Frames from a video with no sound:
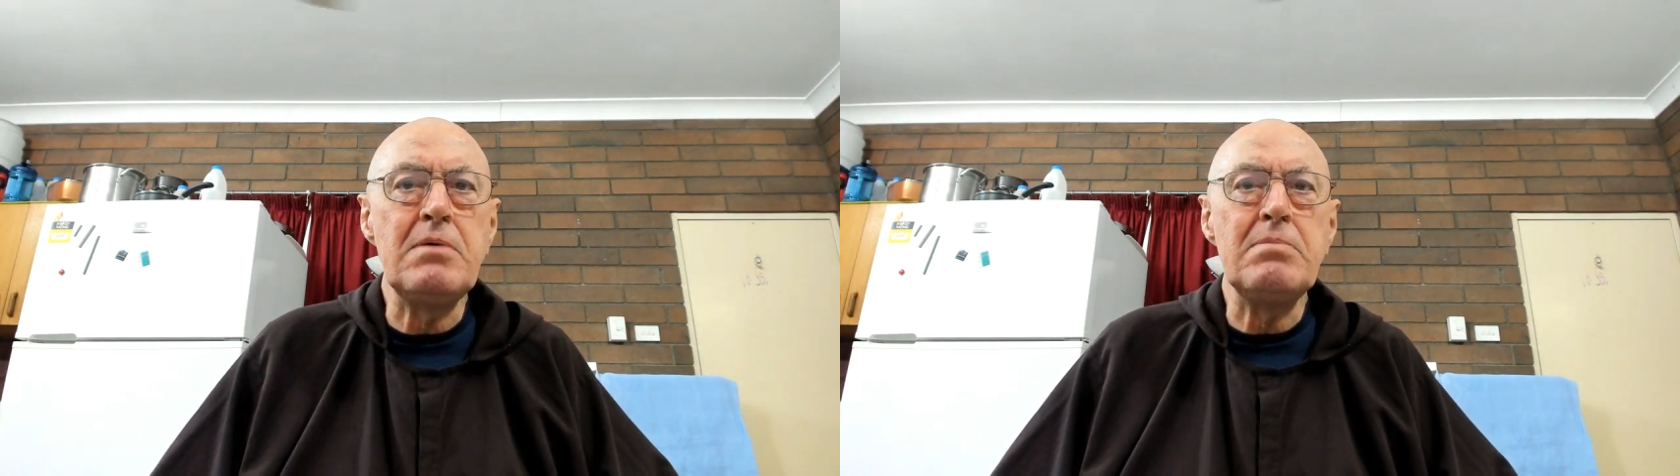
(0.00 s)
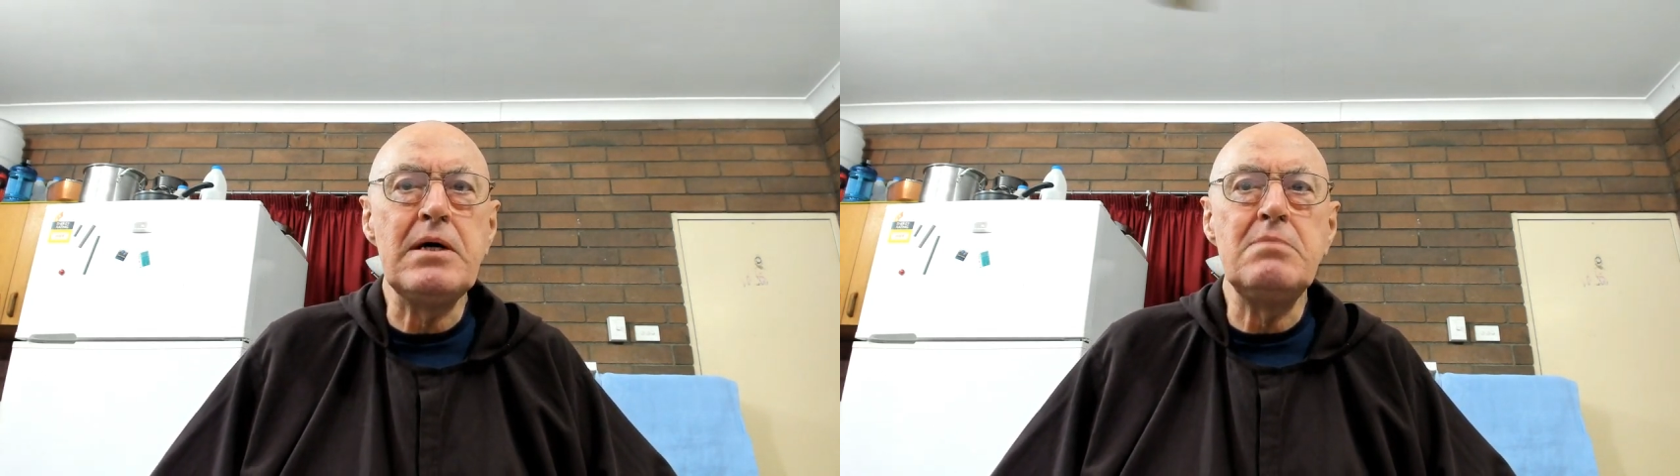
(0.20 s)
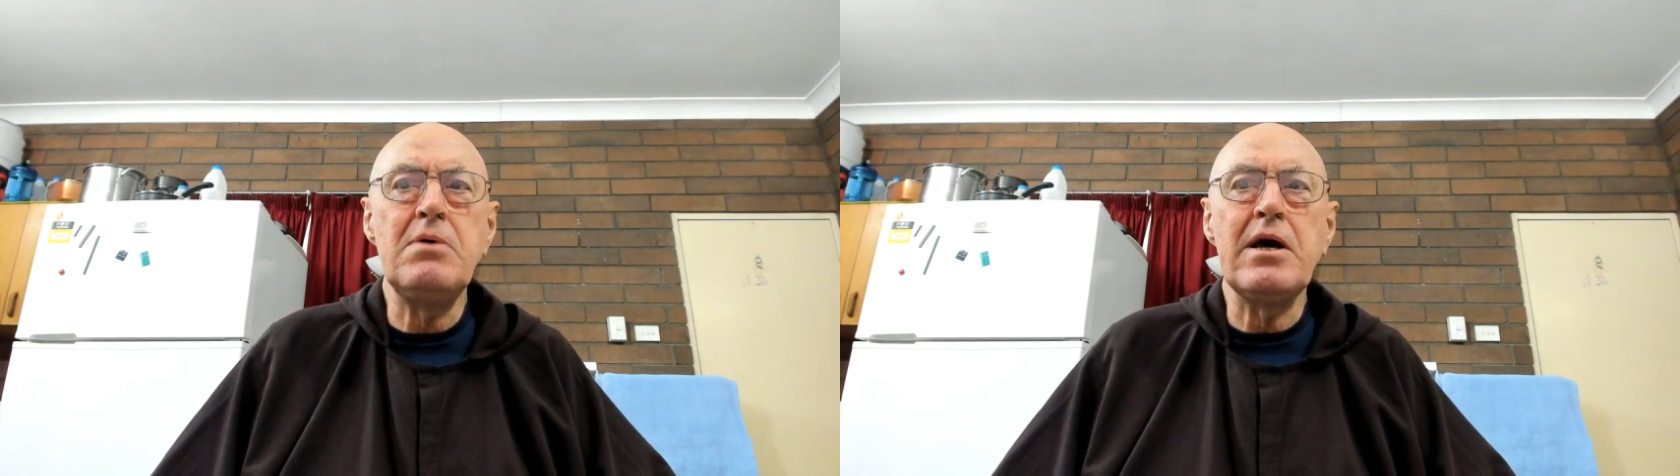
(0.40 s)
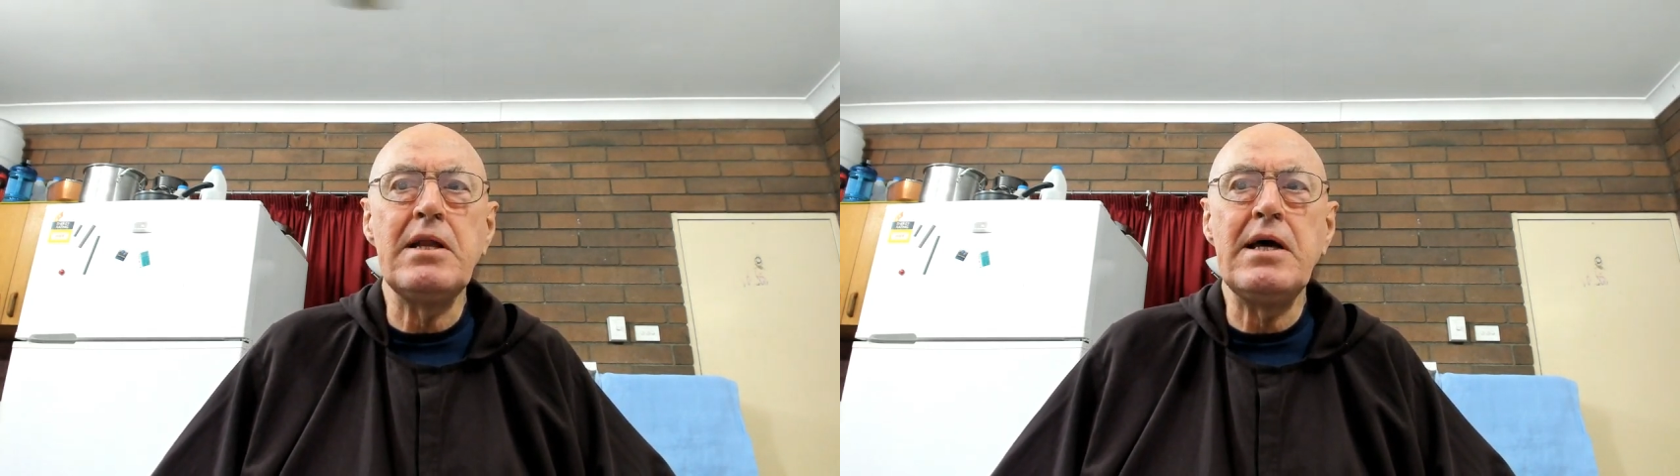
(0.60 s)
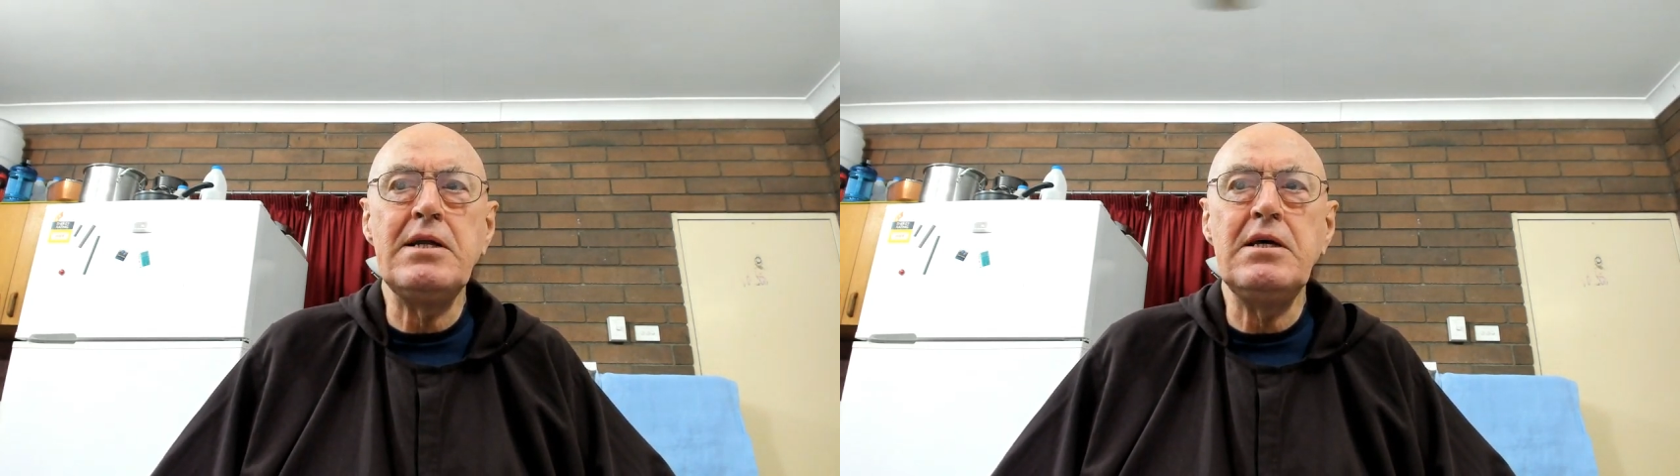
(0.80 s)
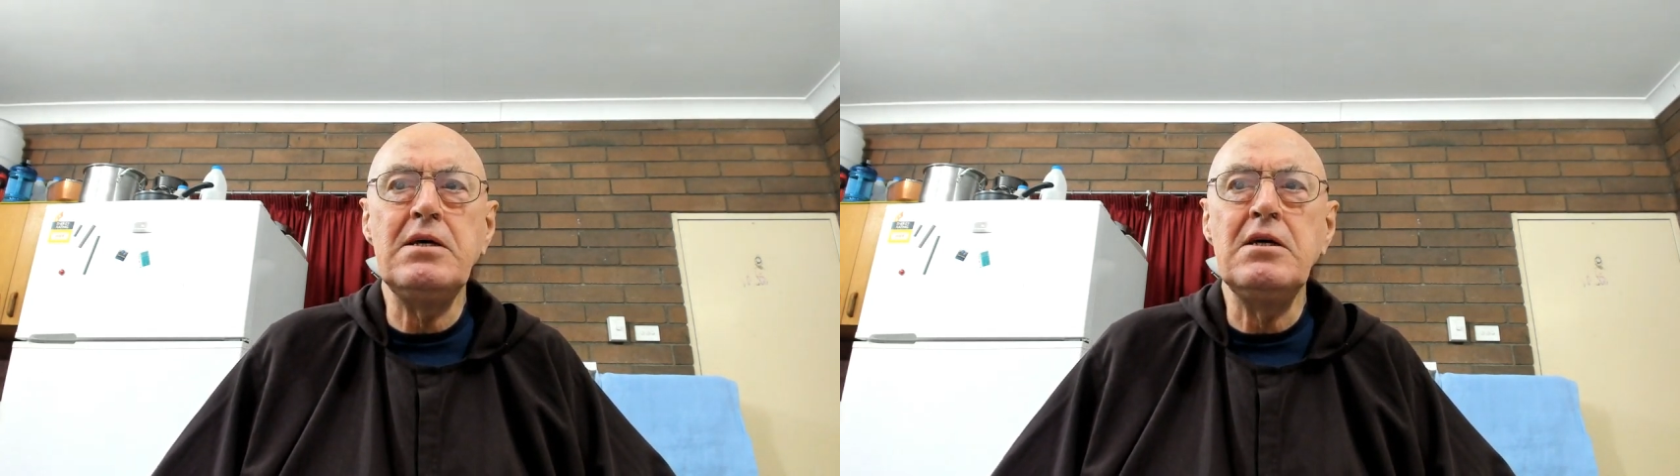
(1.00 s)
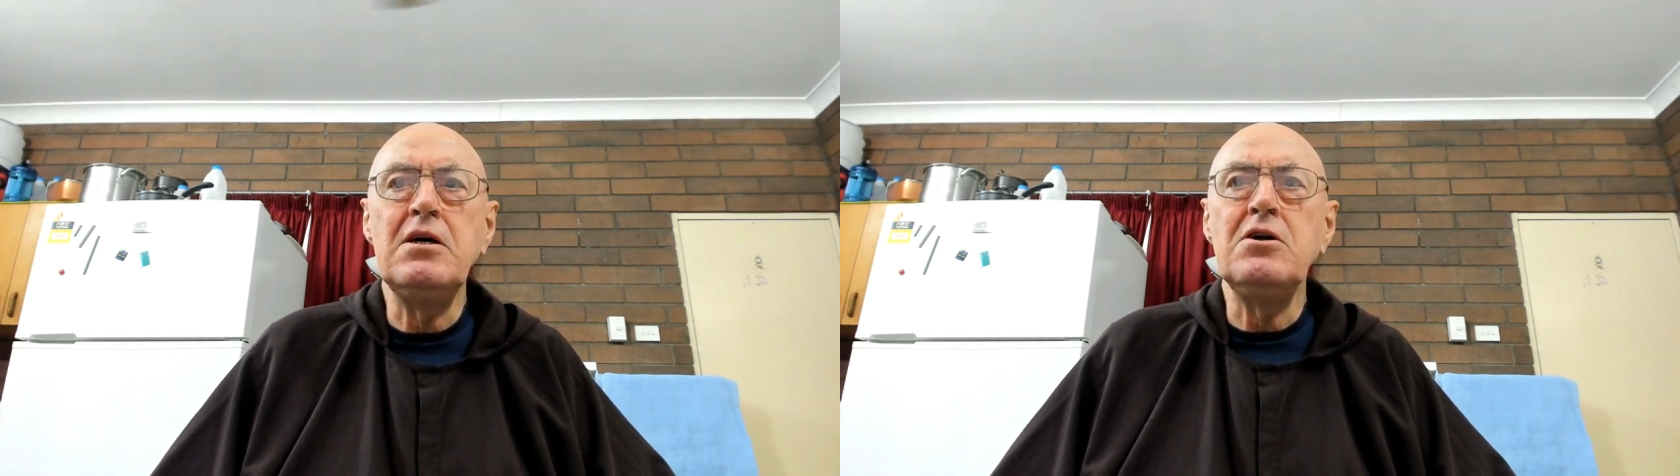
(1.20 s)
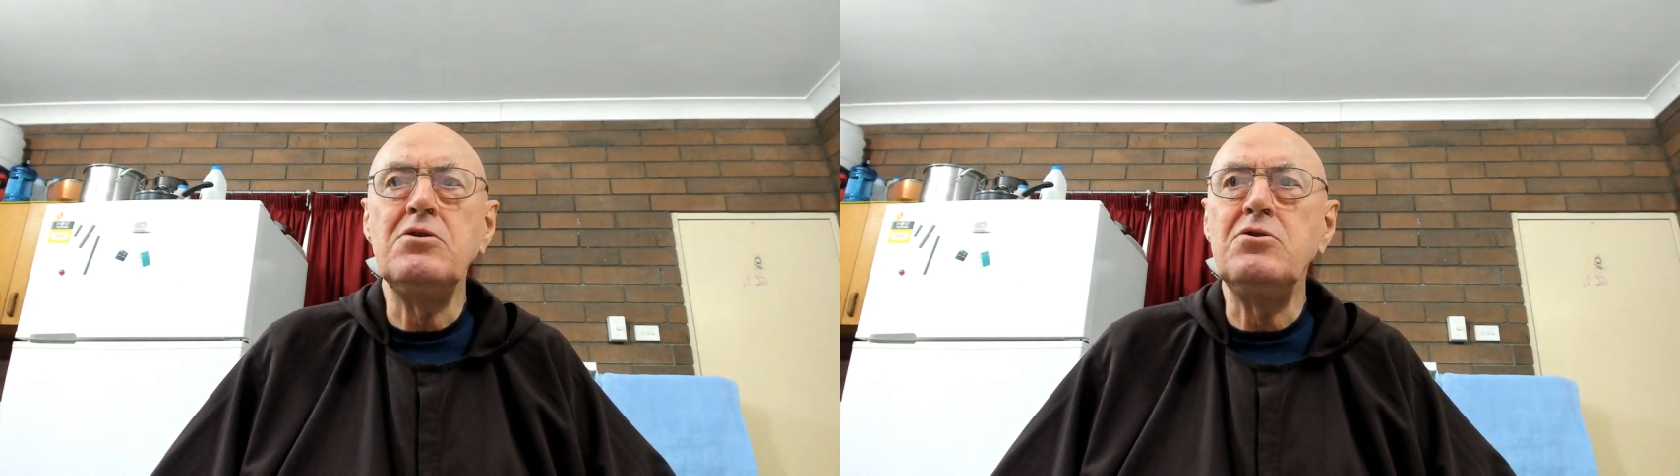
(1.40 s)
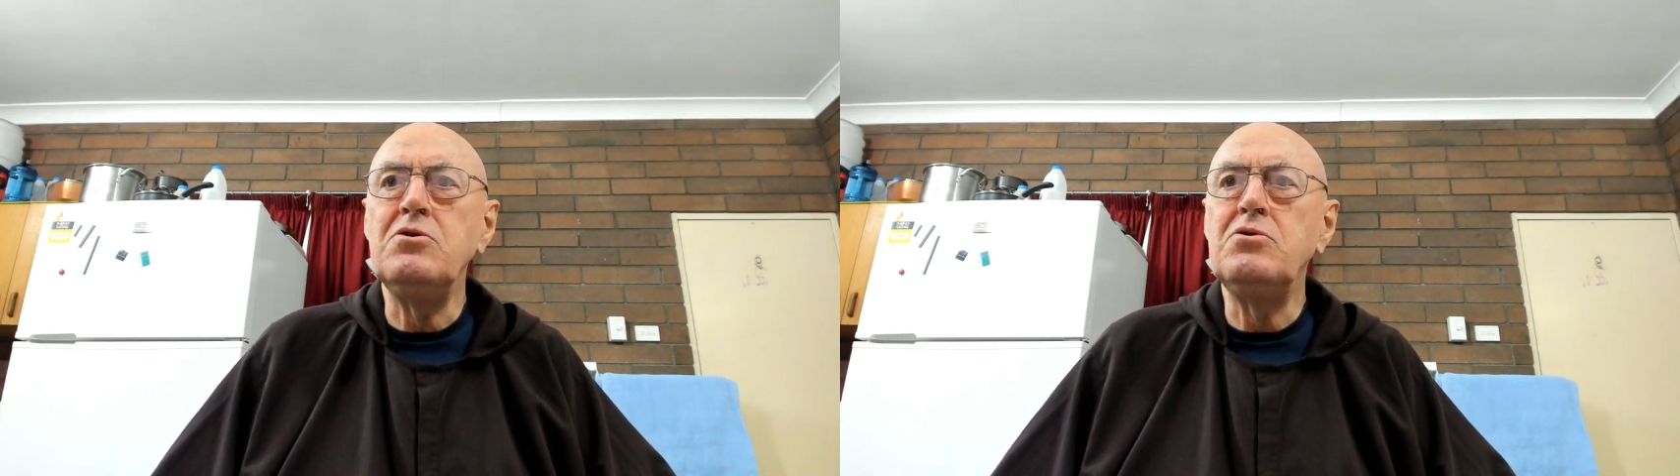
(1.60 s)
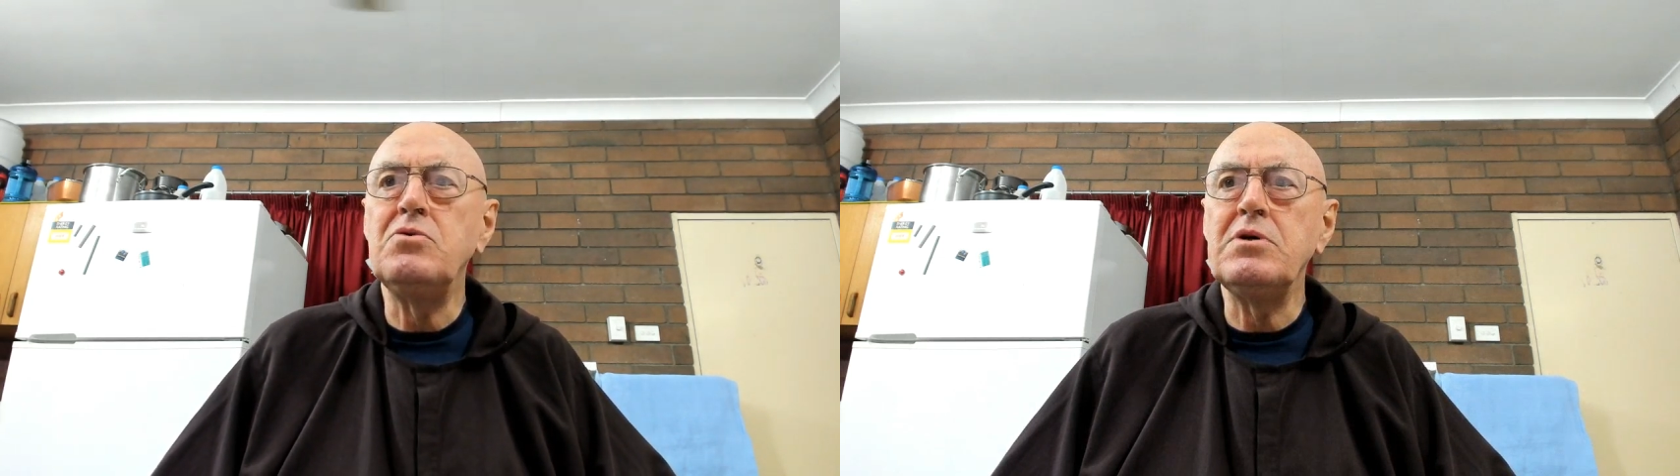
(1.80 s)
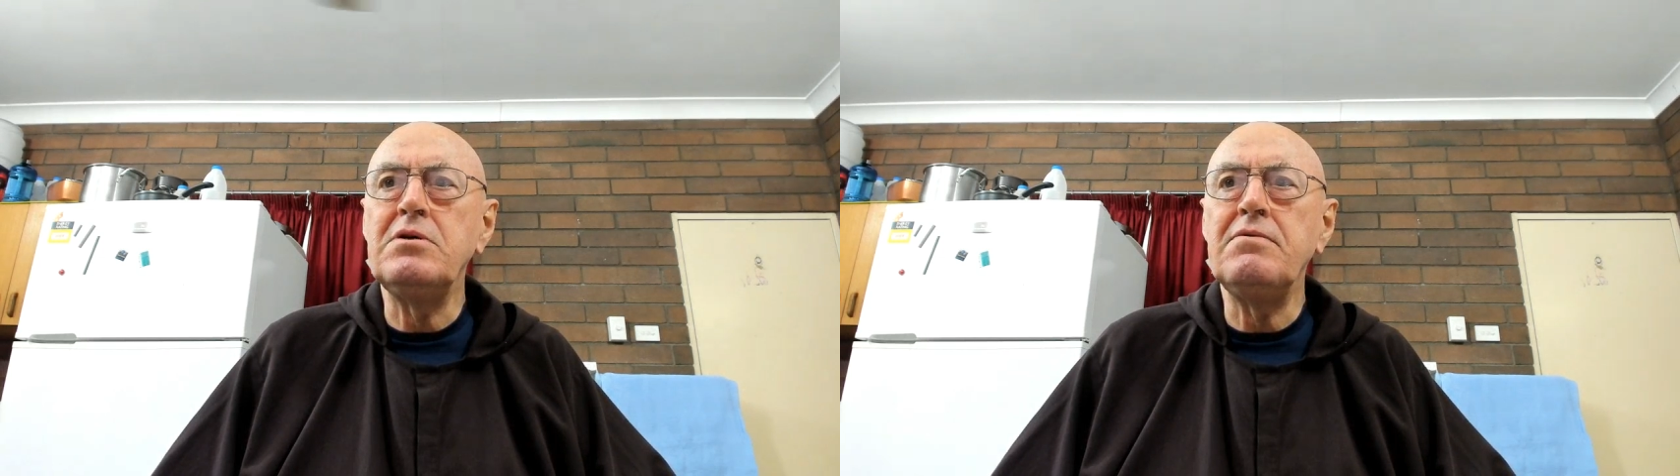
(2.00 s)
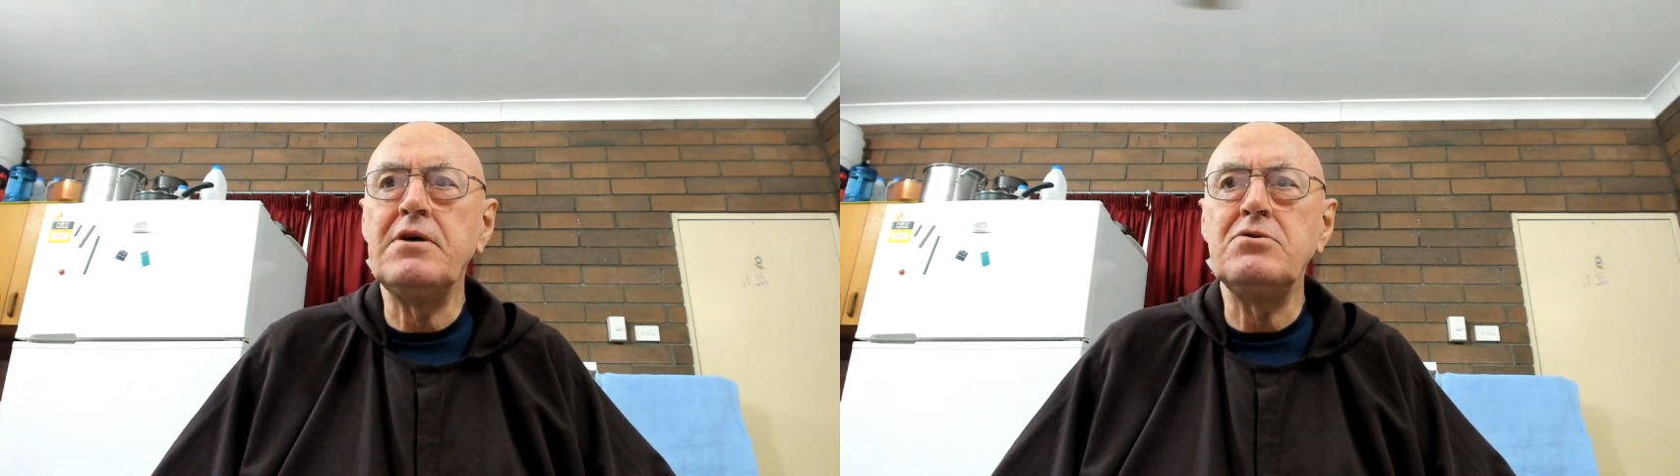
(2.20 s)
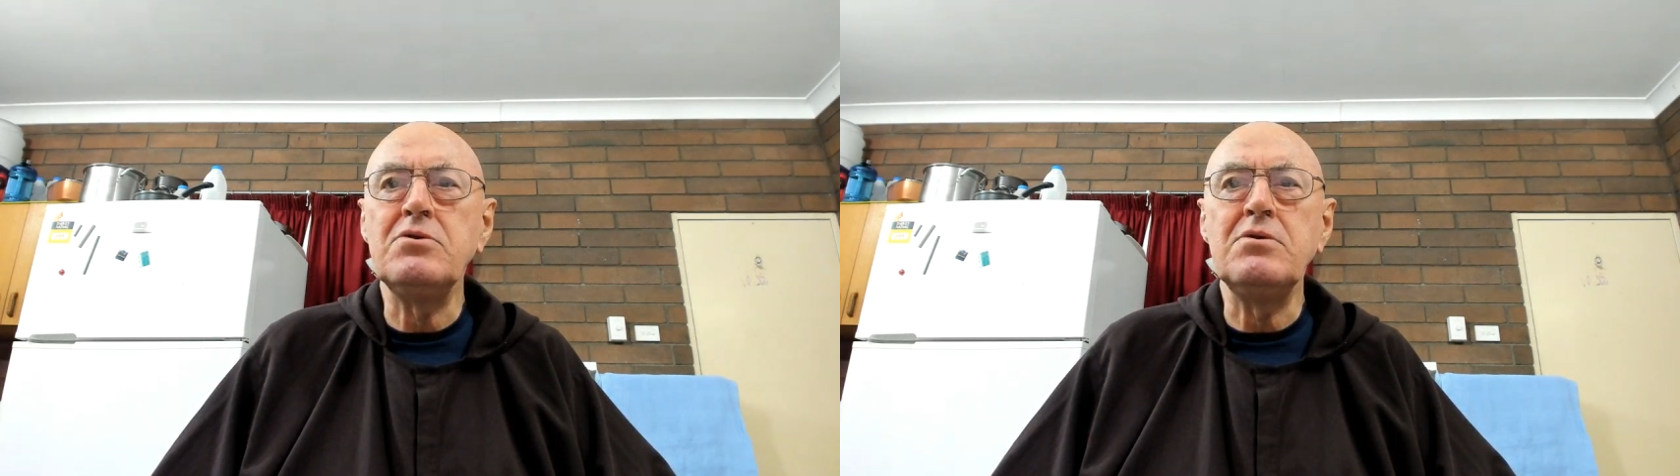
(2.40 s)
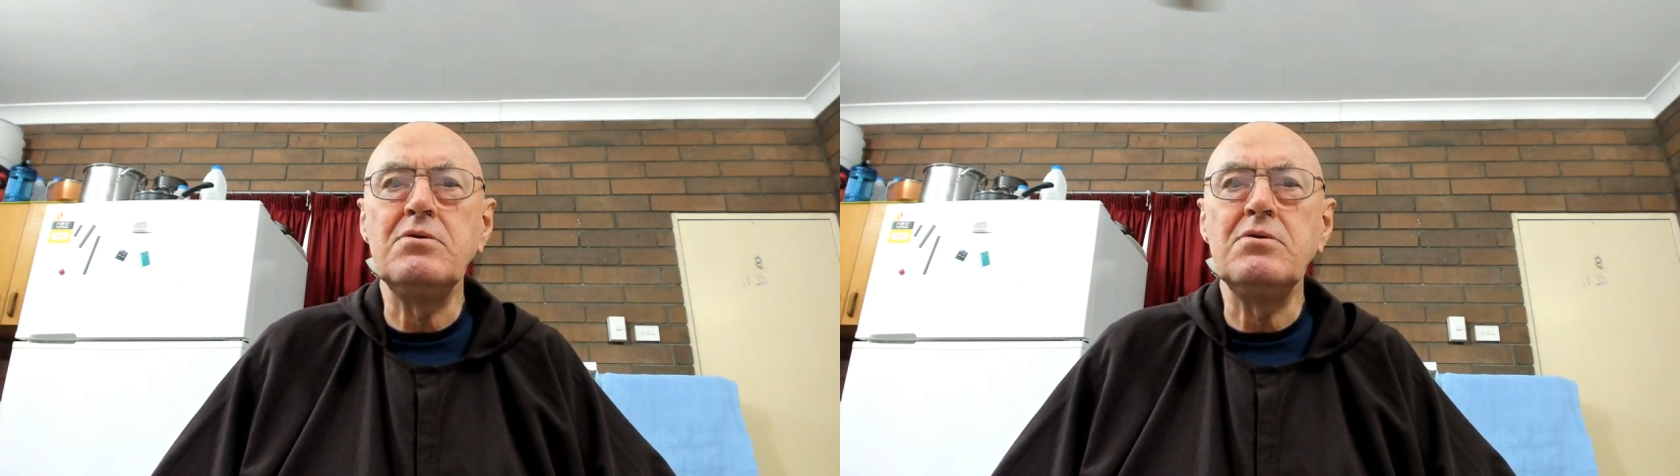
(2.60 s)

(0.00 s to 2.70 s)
made by a lady due to a devotion.